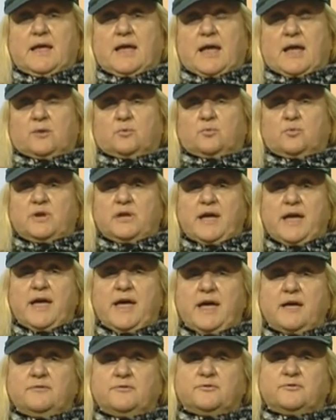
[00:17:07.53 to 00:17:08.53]
And we
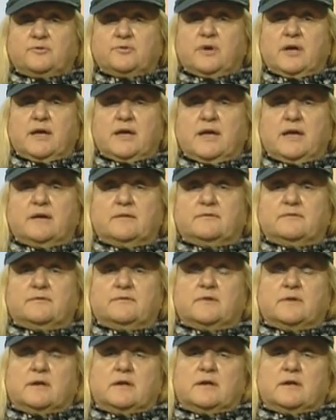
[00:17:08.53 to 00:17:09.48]
have to have